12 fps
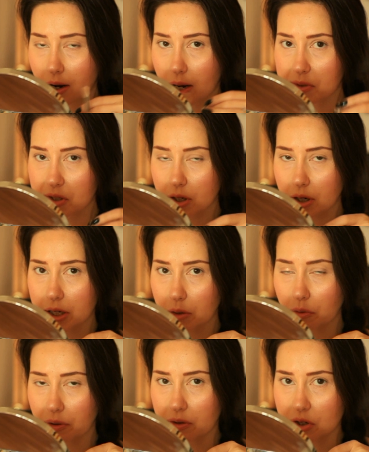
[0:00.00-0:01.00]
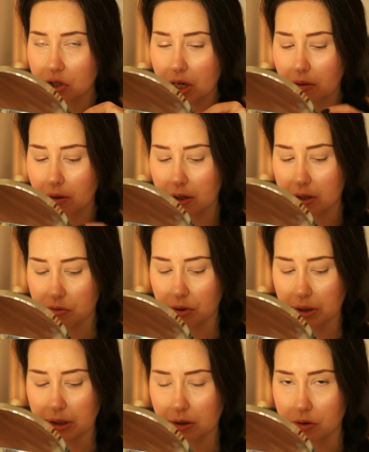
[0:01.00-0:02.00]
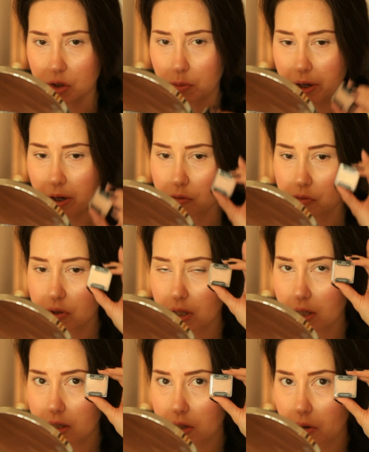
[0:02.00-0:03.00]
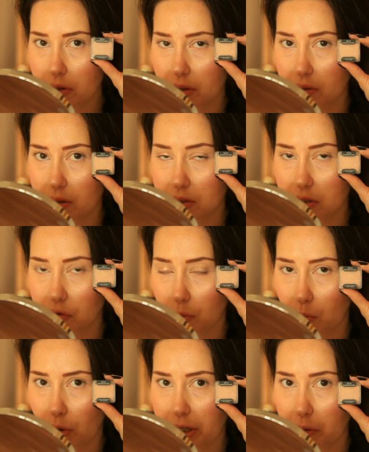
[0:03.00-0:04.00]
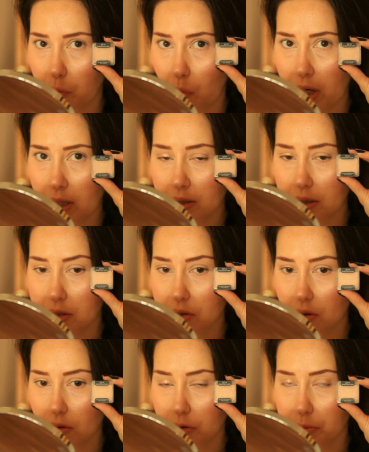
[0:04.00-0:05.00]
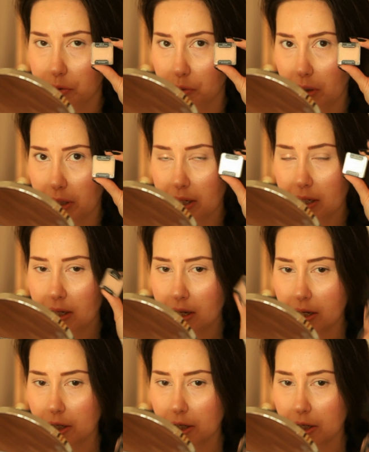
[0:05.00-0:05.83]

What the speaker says: I'm starting with a shade that is really close to my own skin tone, and this is from Wet n Wild. It is called Brulee.